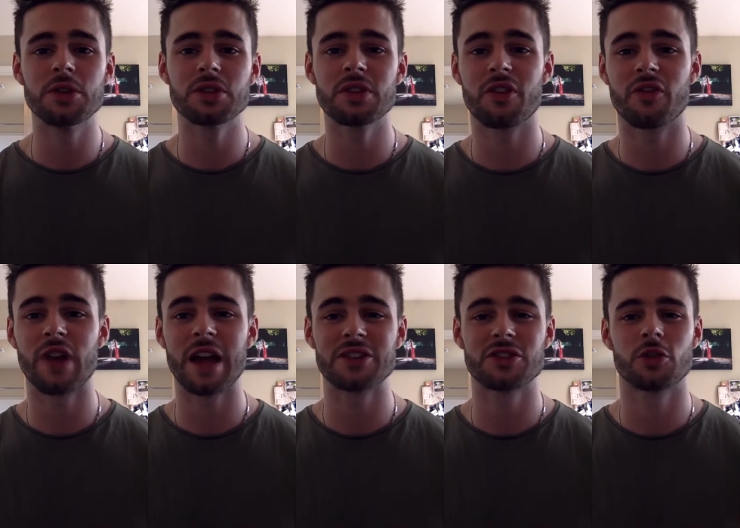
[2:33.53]
but using the
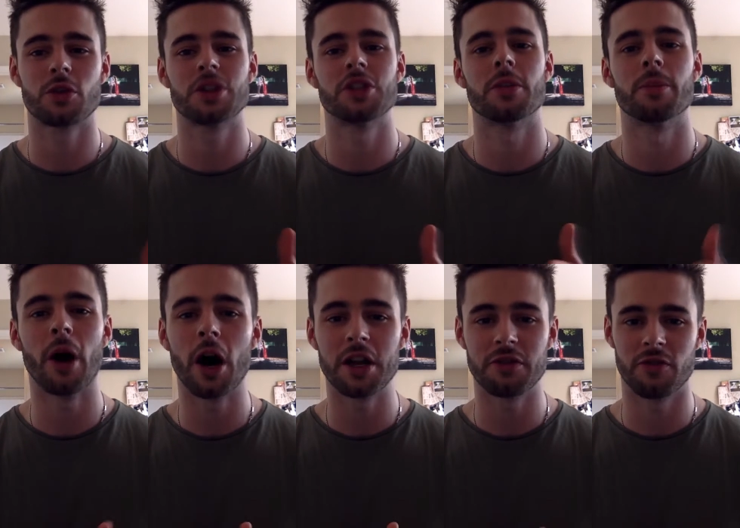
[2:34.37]
fat stored in your
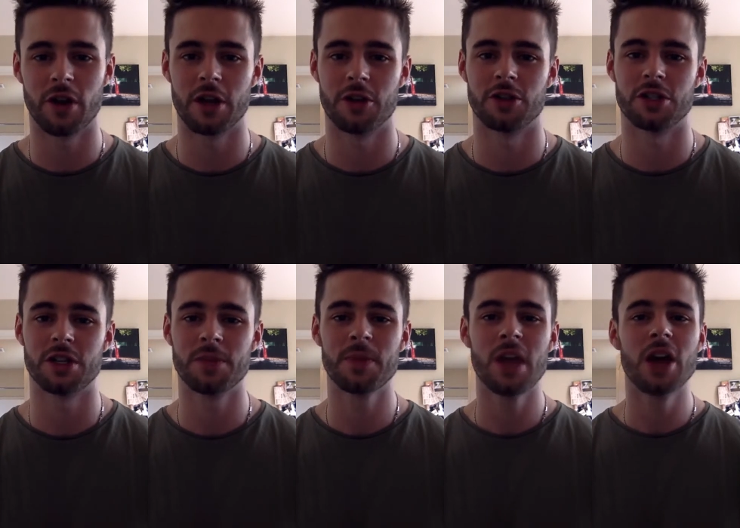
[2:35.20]
body for
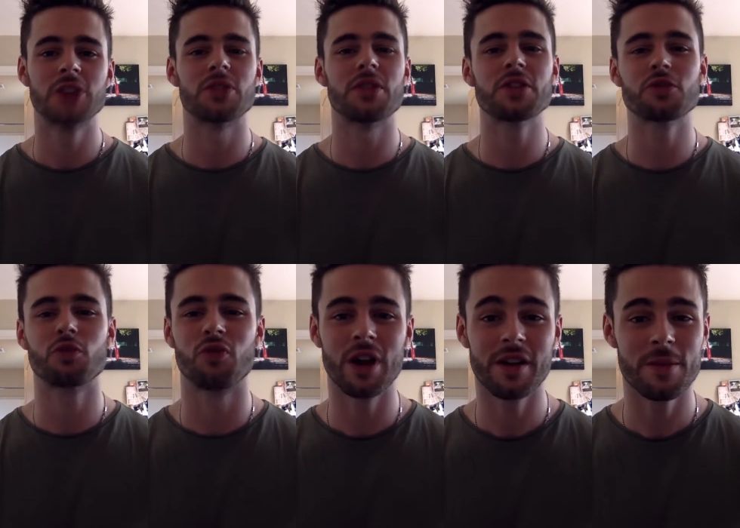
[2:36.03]
energy. So
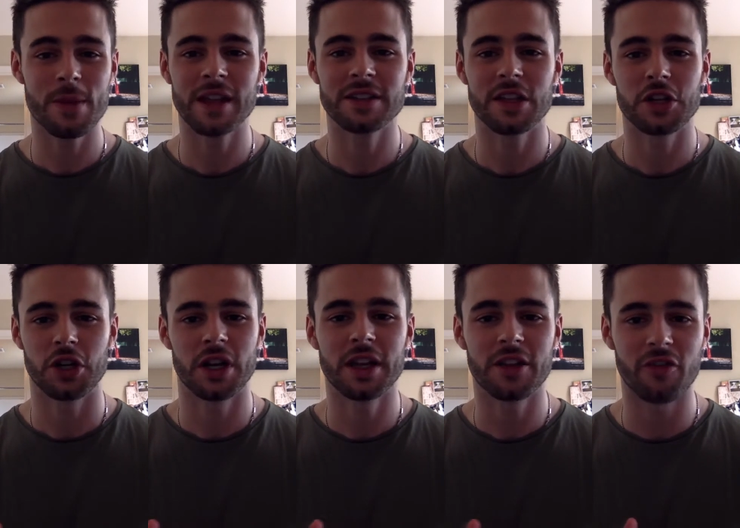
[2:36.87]
this really means
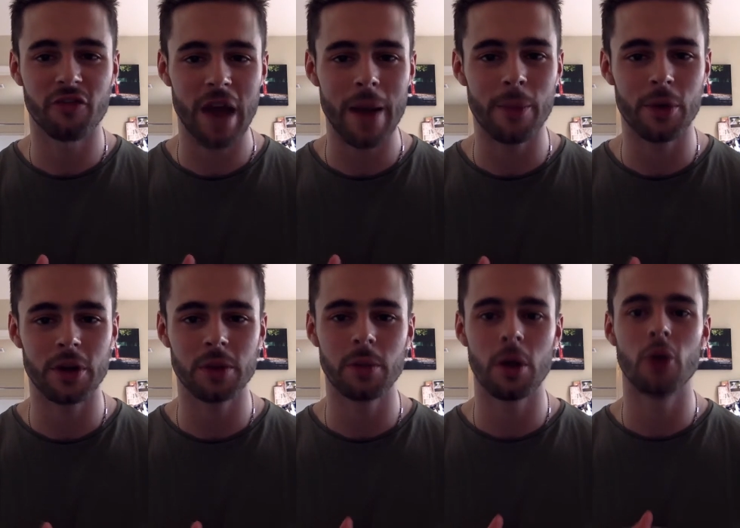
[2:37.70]
that you're in a
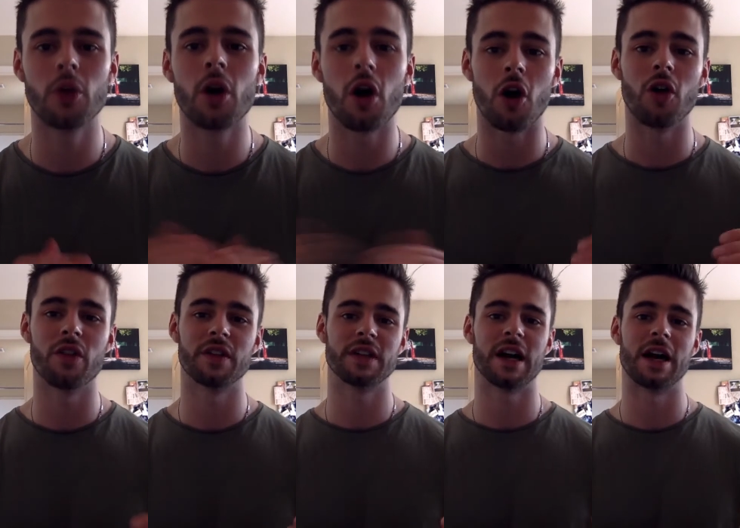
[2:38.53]
fat-burning mode
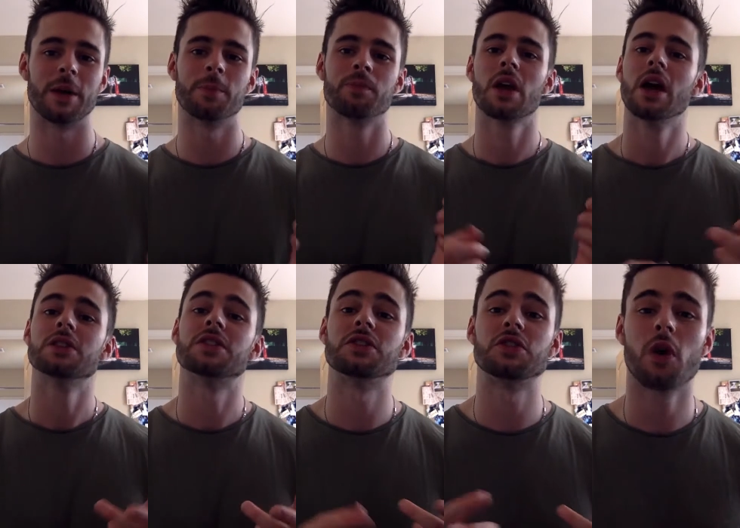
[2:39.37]
all the time.
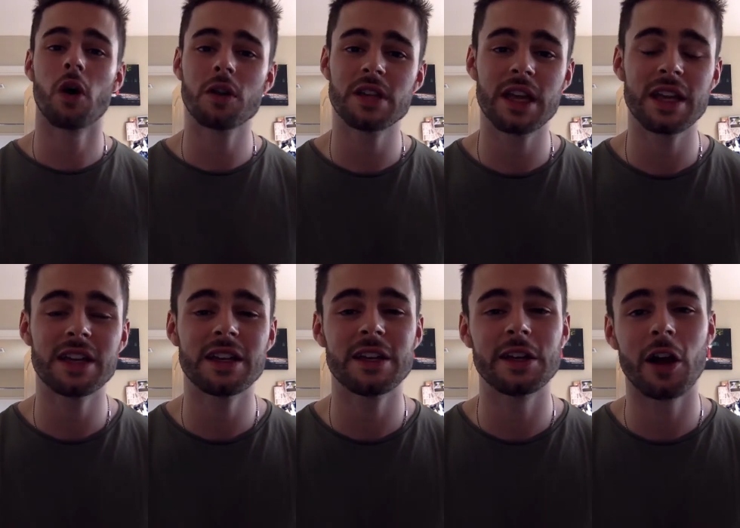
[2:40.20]
Since you aren't
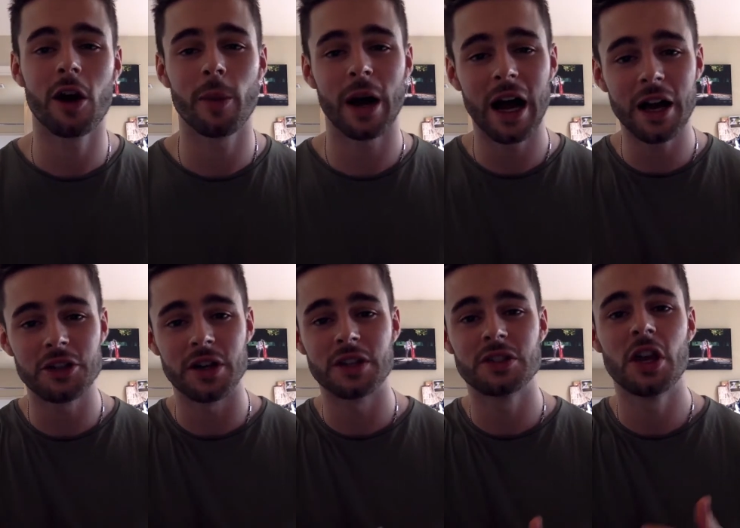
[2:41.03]
taking in any
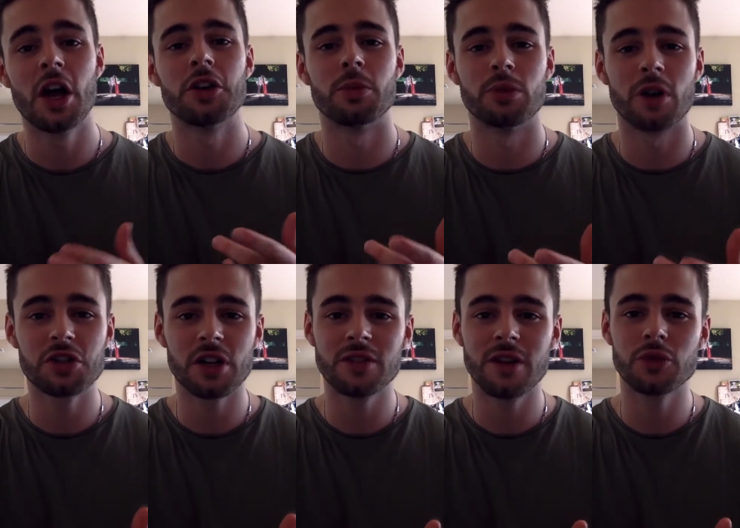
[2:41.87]
carbohydrate, your blood
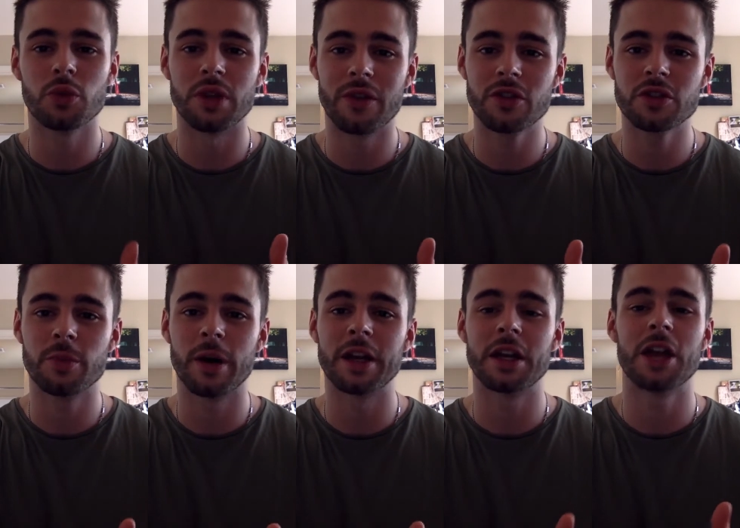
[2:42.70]
sugar levels will
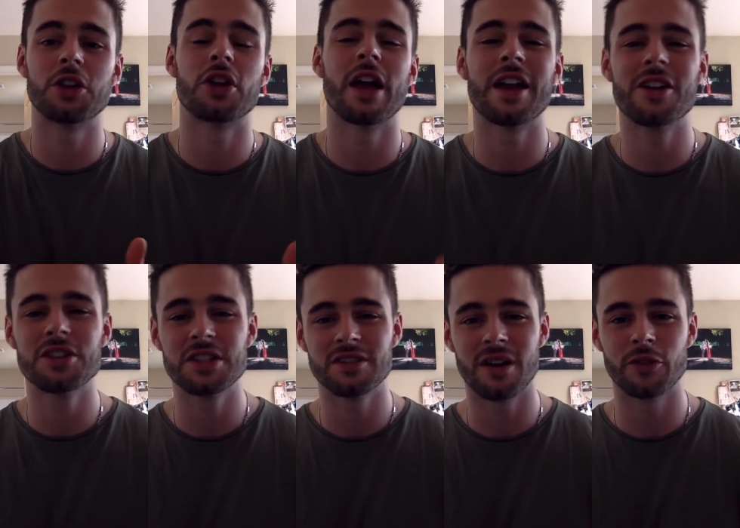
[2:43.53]
never spike and
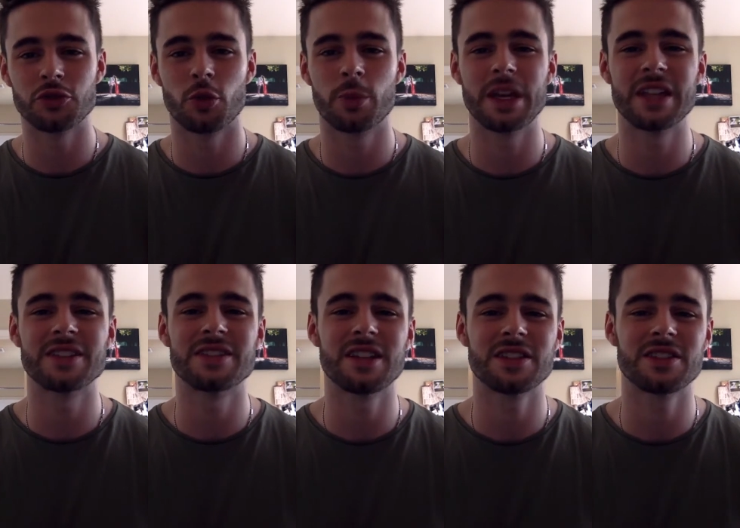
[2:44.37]
your energy levels
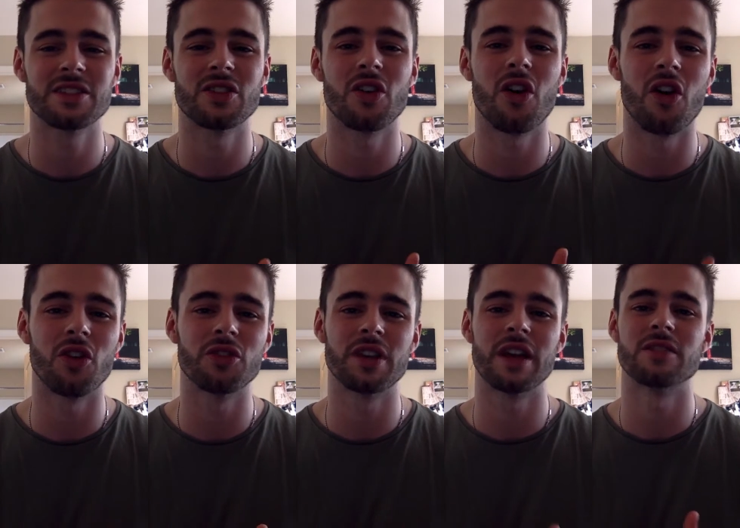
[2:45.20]
will be
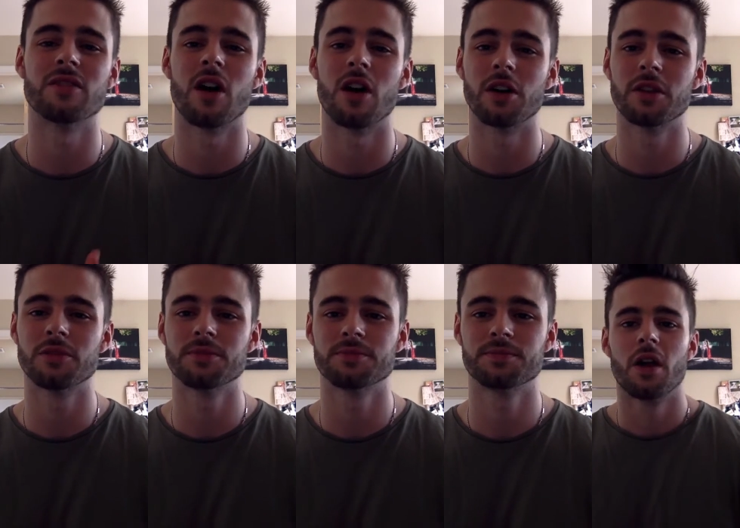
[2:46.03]
consistent all day
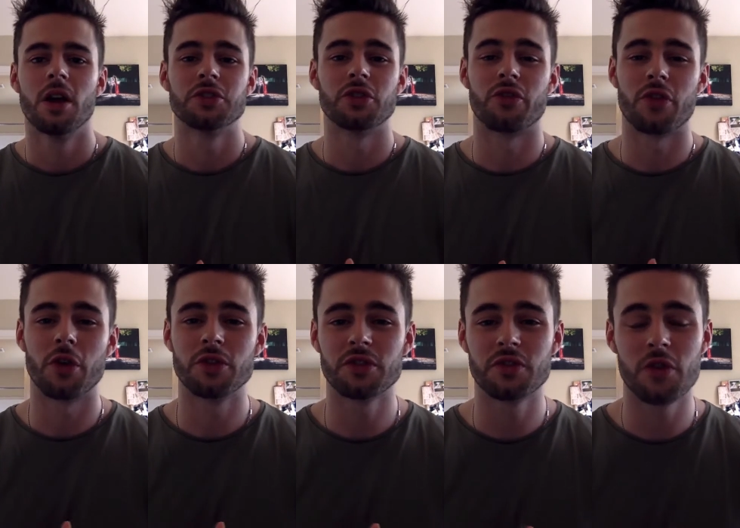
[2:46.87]
long. So for
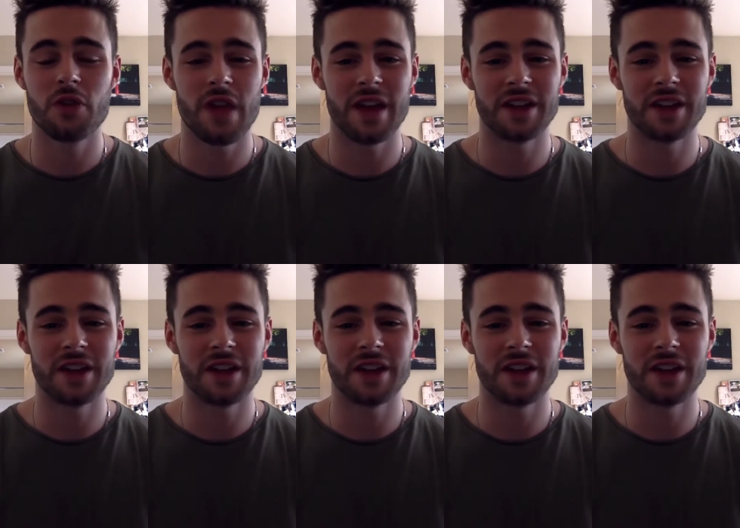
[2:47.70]
those of you that